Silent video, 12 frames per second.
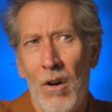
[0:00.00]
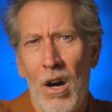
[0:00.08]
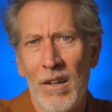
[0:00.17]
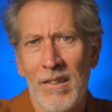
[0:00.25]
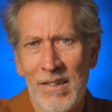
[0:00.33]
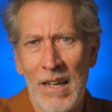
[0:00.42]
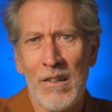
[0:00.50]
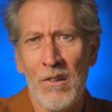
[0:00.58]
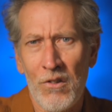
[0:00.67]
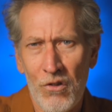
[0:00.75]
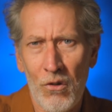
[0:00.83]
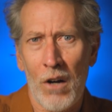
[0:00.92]
on a
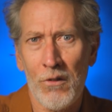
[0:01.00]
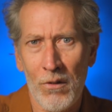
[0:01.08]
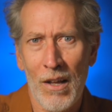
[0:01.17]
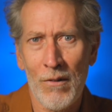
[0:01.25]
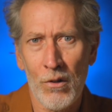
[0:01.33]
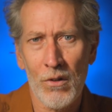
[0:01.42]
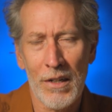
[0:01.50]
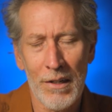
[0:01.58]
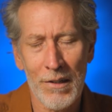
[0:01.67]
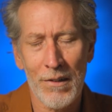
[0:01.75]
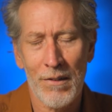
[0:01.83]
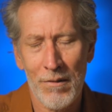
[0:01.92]
sentence structure level
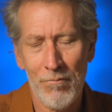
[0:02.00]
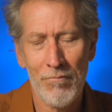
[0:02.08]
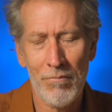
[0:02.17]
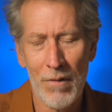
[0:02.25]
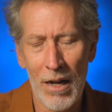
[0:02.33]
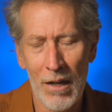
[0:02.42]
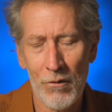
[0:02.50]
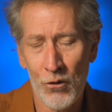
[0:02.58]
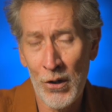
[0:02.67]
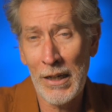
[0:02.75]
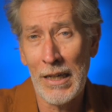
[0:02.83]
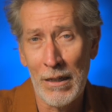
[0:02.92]
is
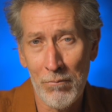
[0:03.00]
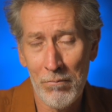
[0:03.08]
tricky